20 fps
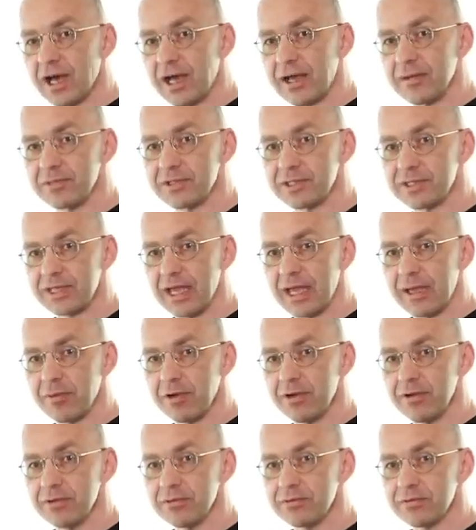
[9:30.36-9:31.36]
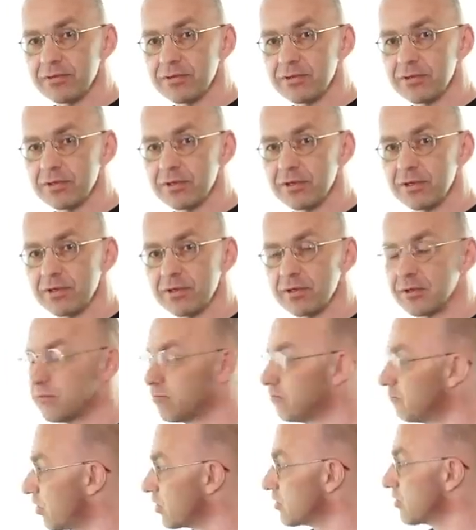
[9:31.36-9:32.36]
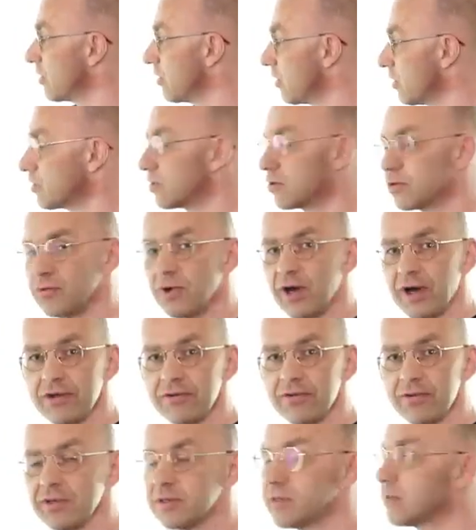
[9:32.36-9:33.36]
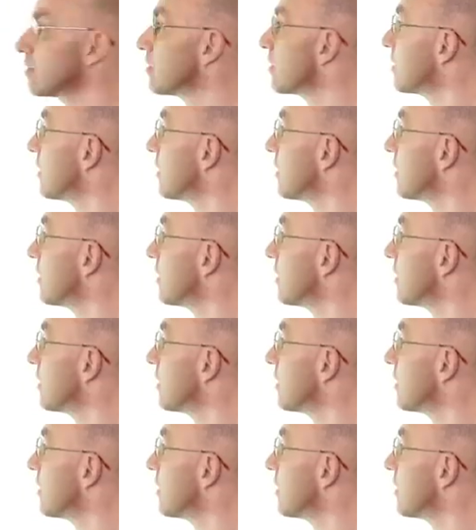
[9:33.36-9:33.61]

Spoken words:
times table, modulo 200,